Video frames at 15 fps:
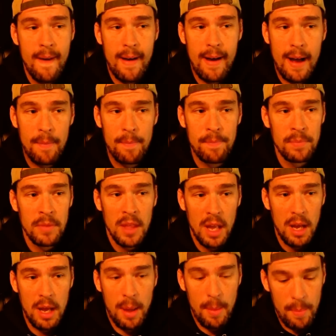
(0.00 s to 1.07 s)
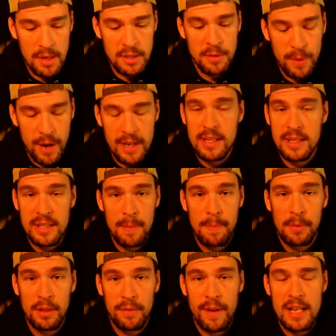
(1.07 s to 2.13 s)
Uh, uh muzzle brake's a
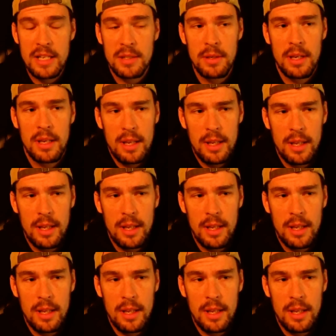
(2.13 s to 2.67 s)
simple device.